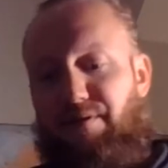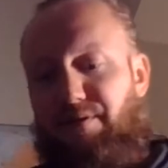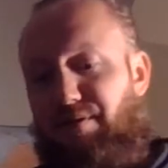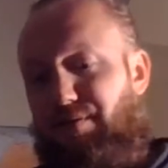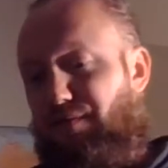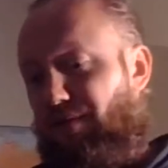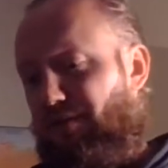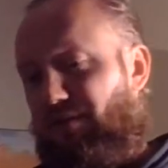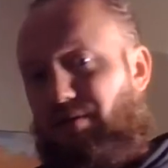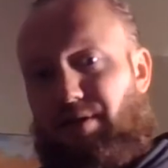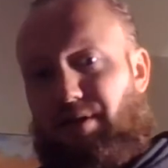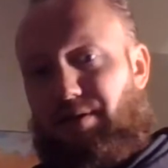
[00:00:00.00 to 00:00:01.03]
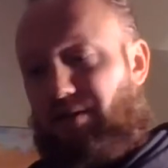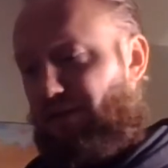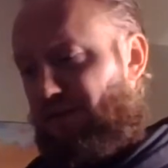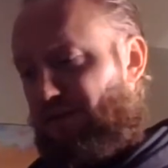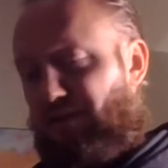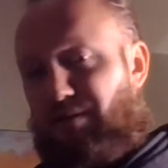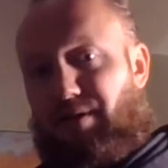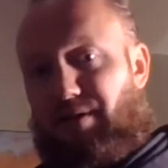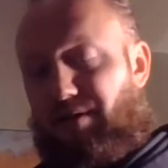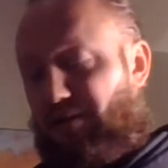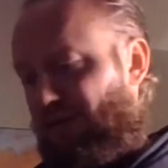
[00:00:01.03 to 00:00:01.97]
It's just fun to look at these.
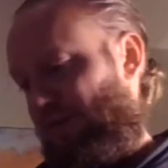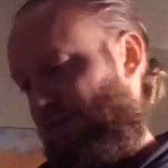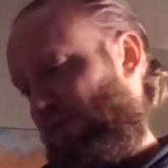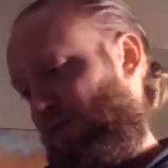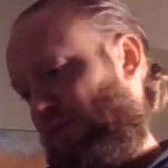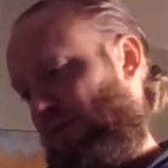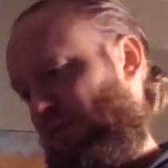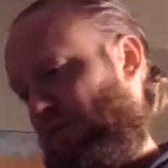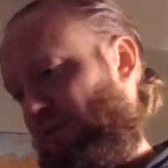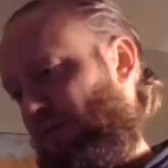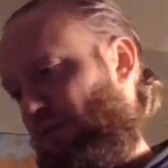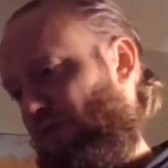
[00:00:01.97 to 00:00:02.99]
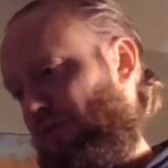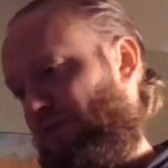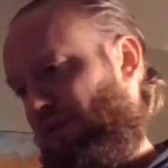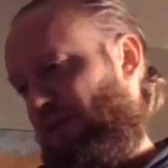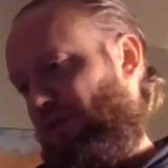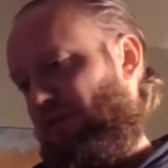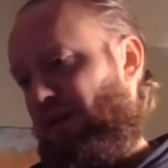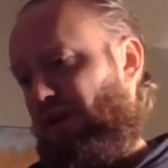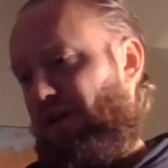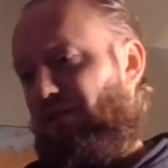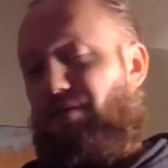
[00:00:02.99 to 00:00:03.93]
And horsetail,
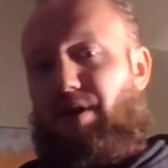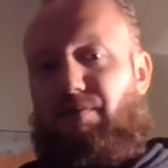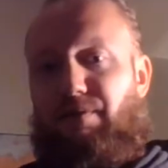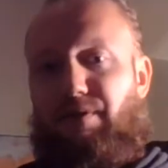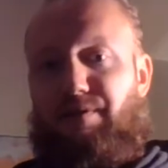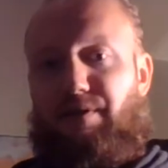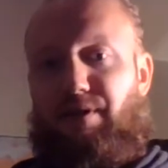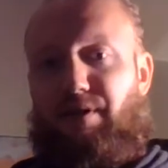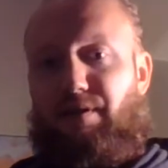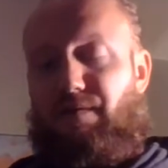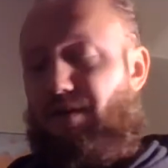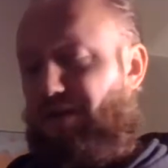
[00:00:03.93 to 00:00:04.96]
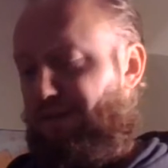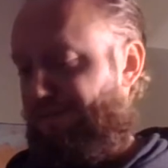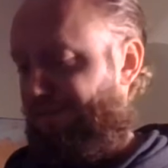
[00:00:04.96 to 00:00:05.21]
yeah, I knew that one as a kid, right?